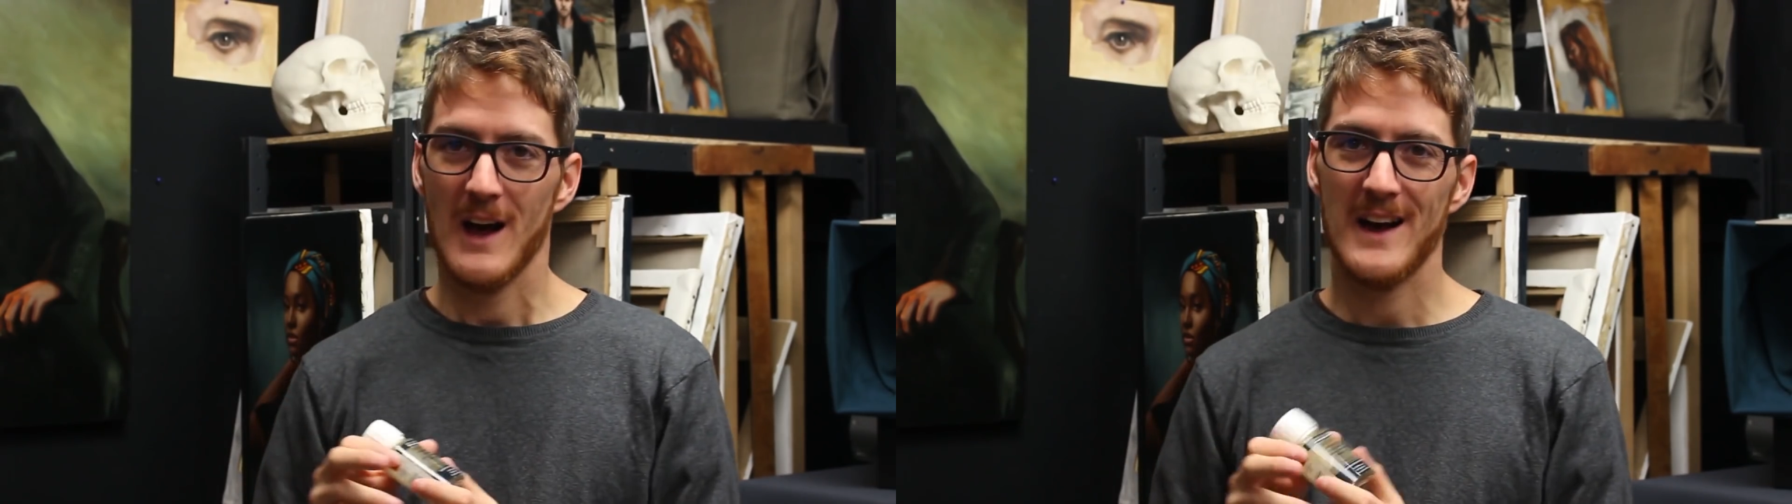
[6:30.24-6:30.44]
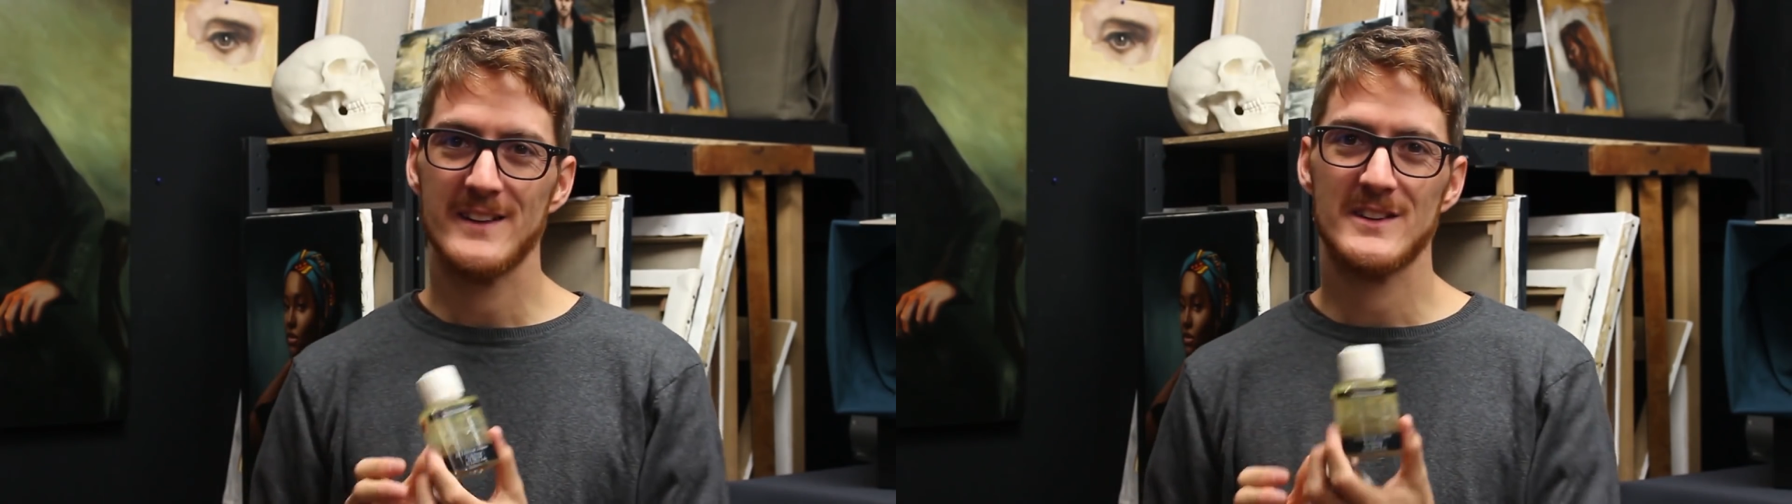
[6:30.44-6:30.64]

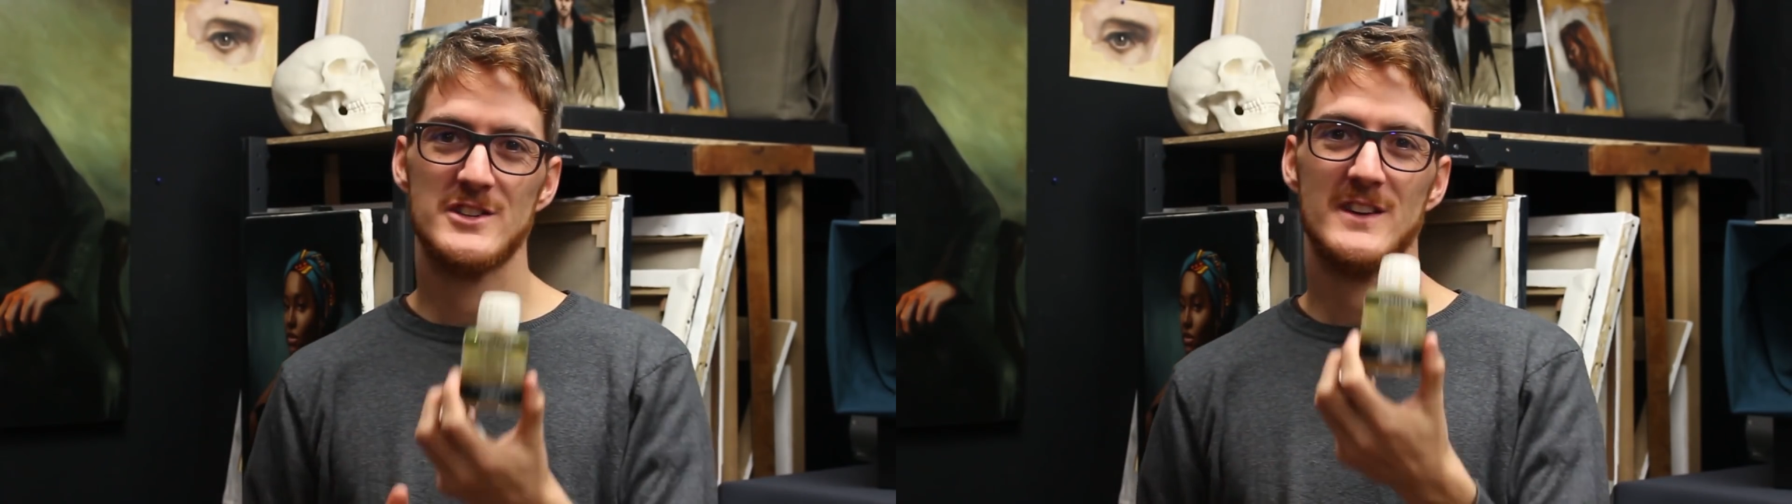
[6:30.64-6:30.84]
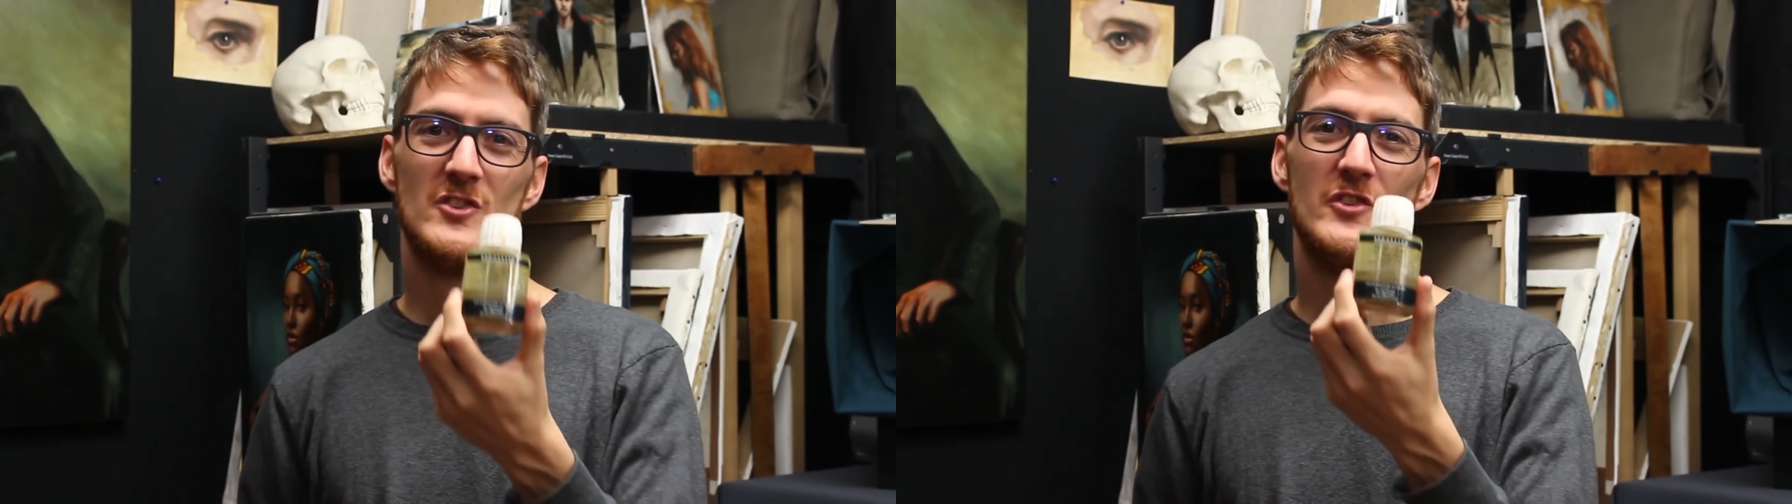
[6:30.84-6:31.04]
I
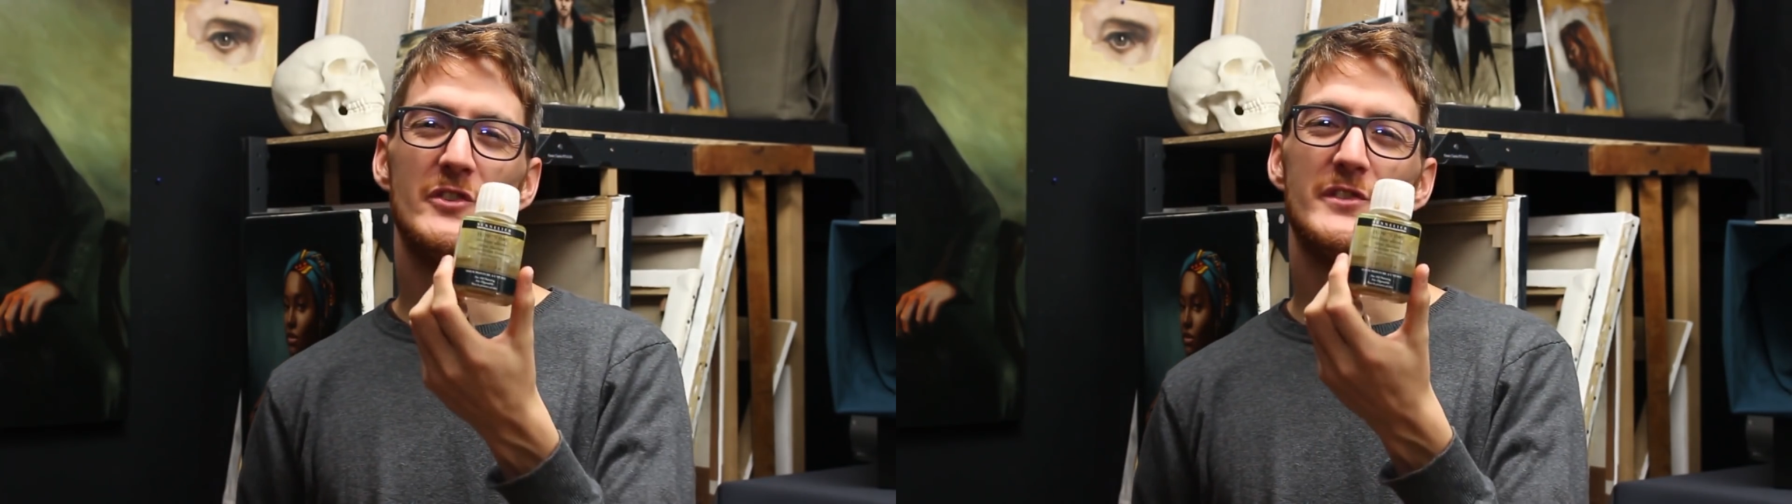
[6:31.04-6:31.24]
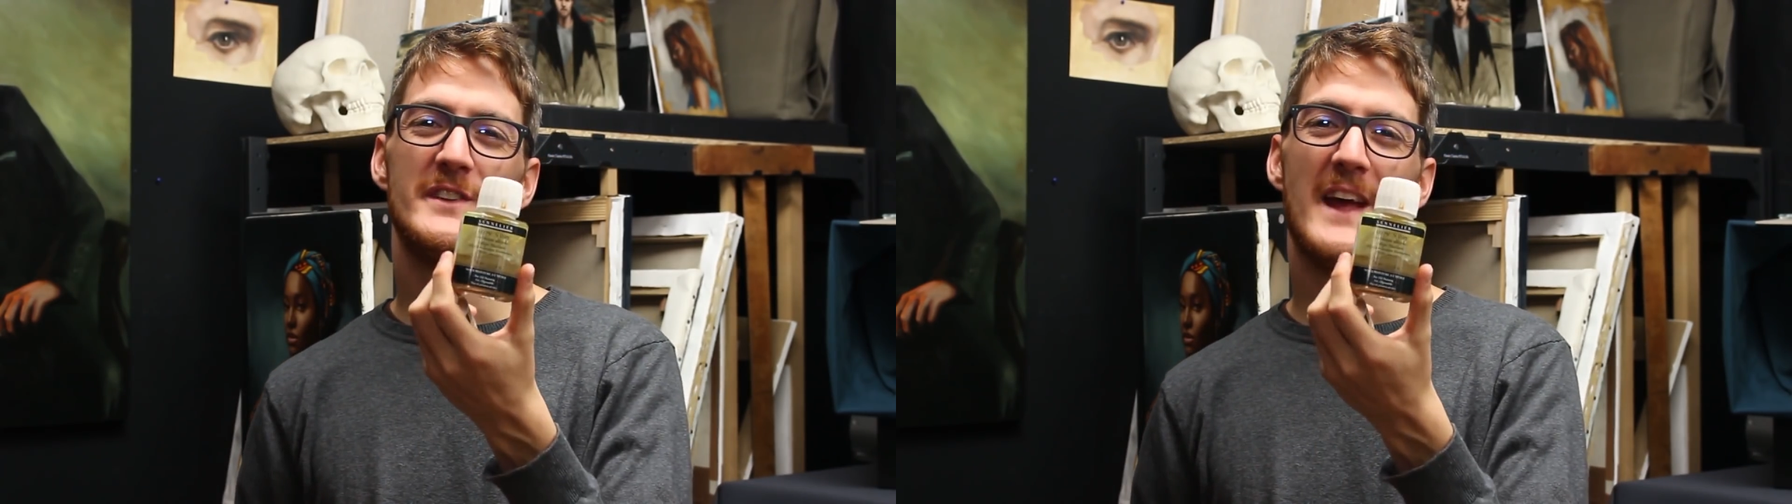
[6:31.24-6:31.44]
suggest you
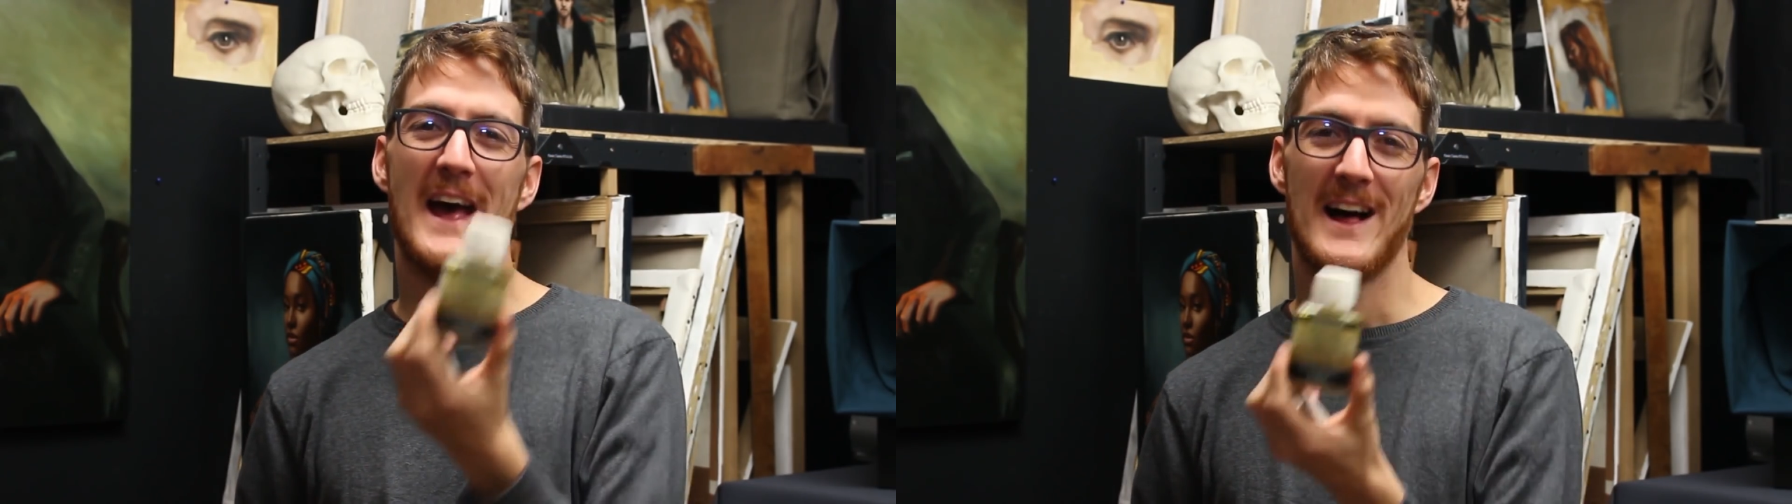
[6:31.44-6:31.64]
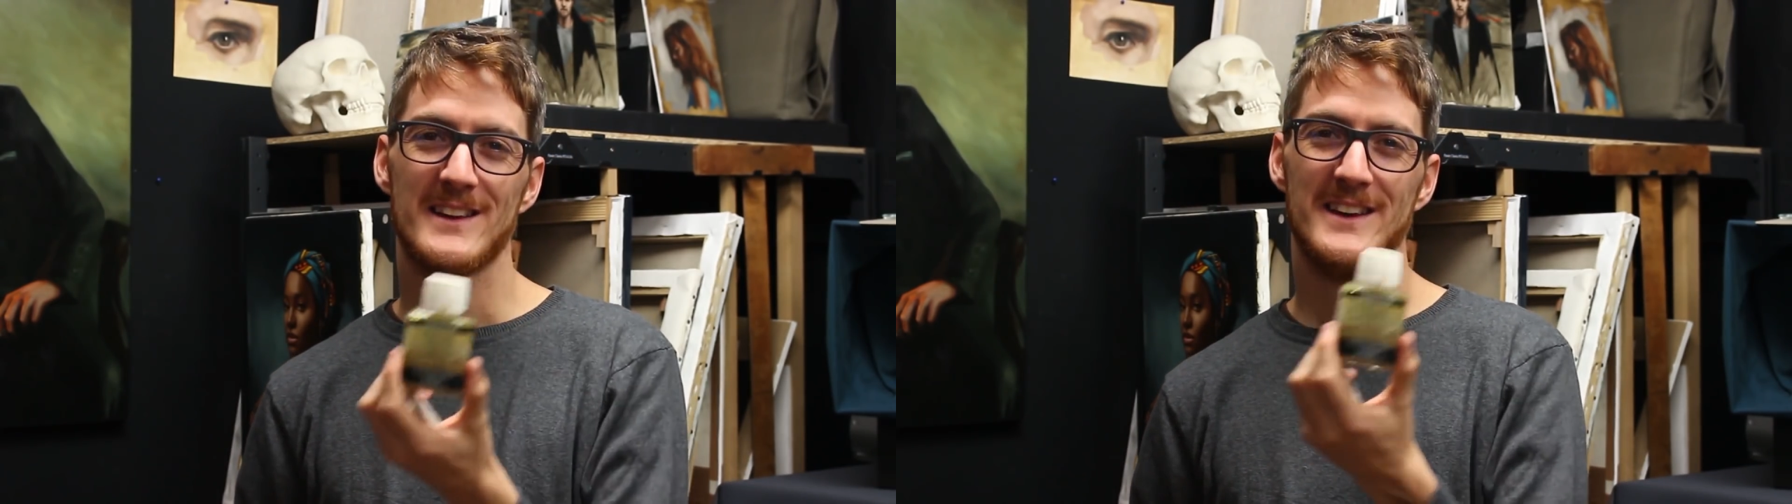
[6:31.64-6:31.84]
use an
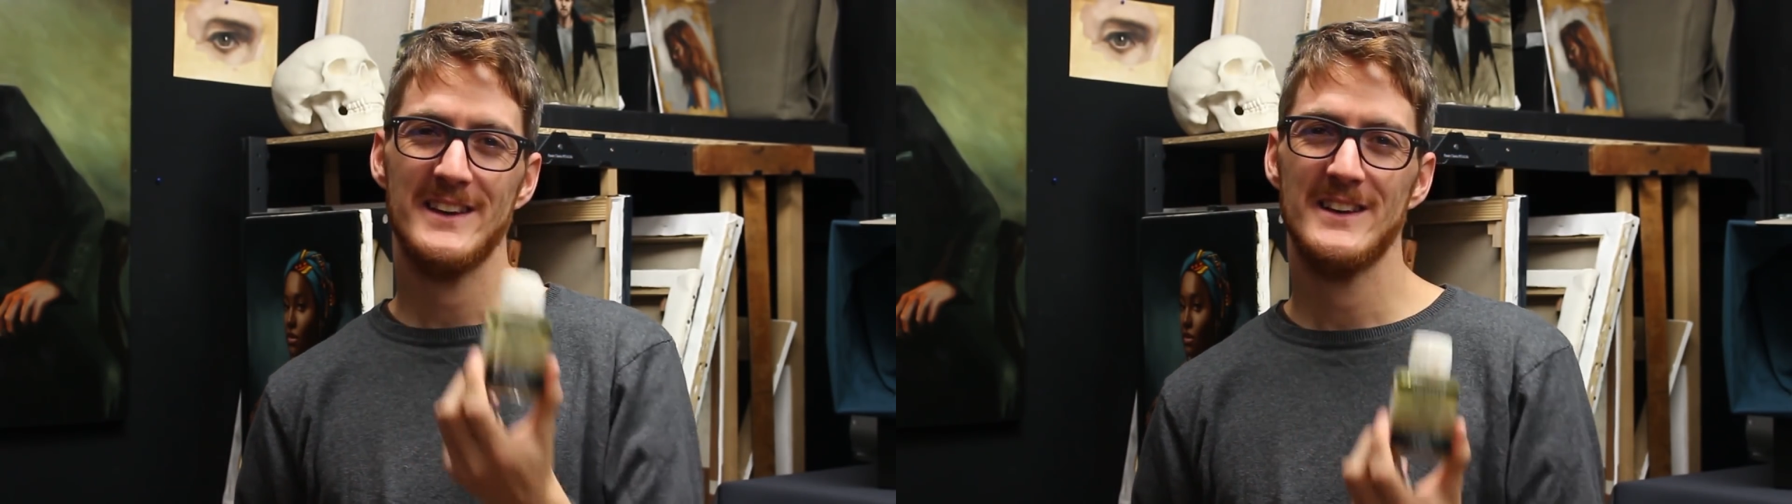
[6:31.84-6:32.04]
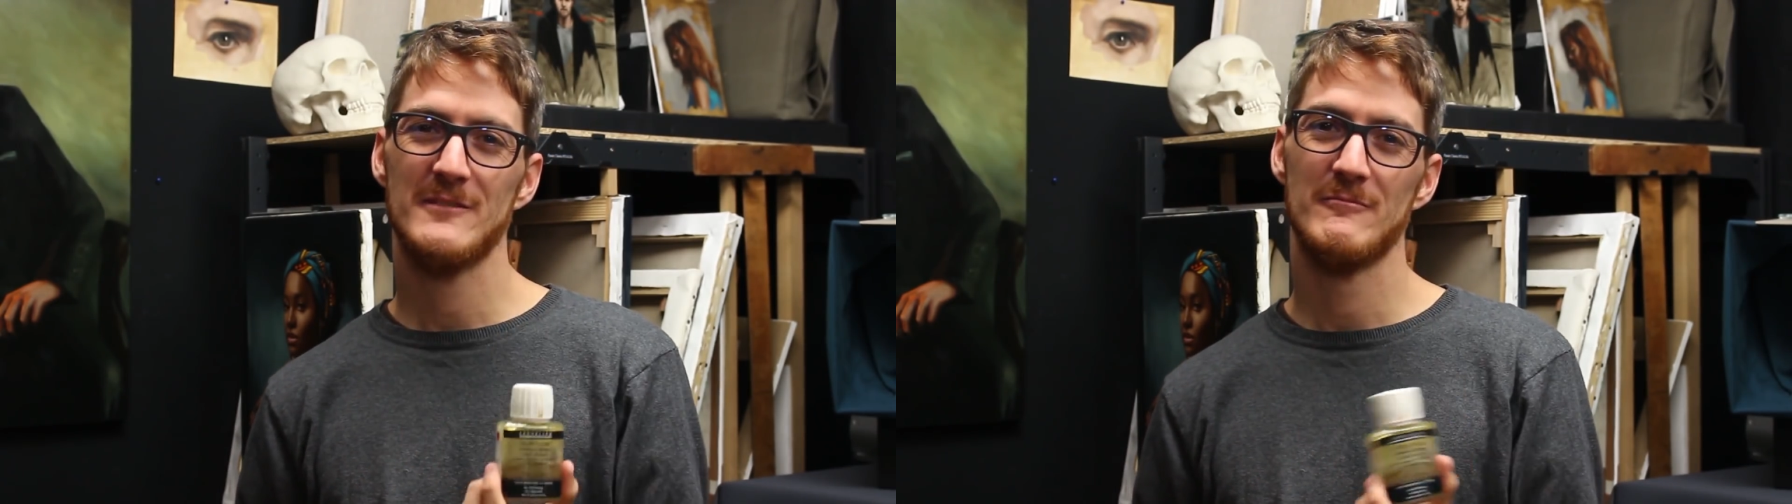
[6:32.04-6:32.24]

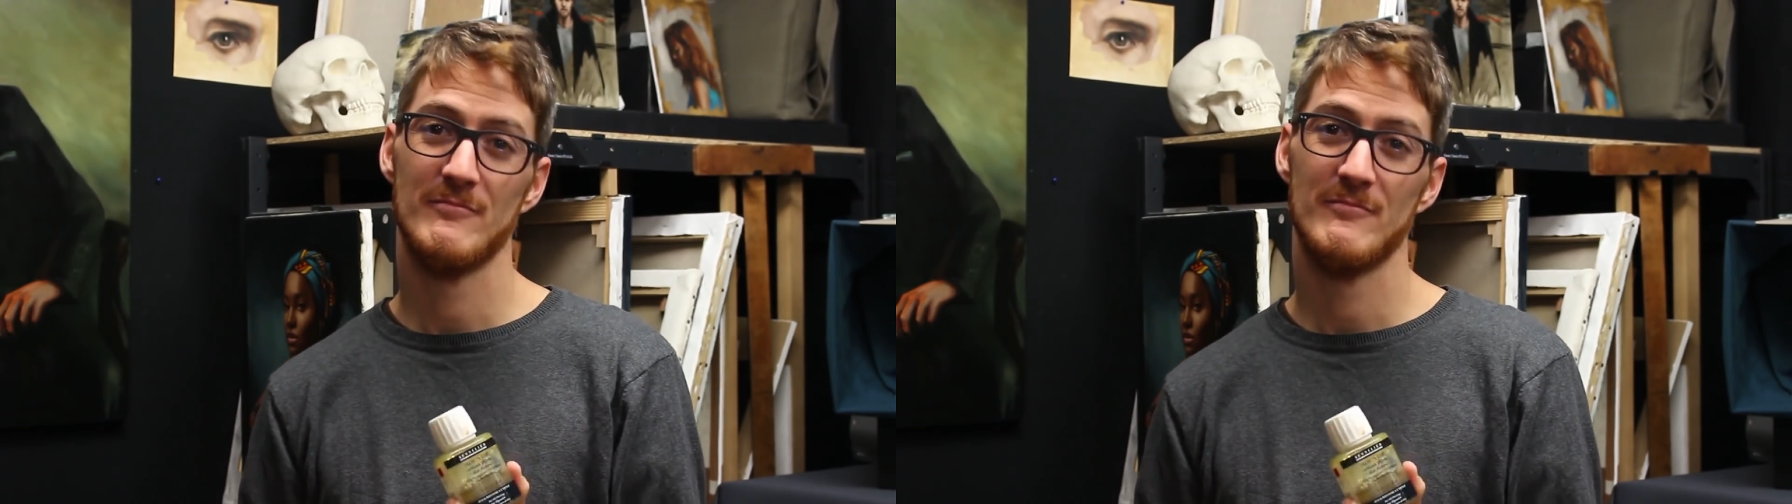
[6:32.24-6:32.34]
alkyd.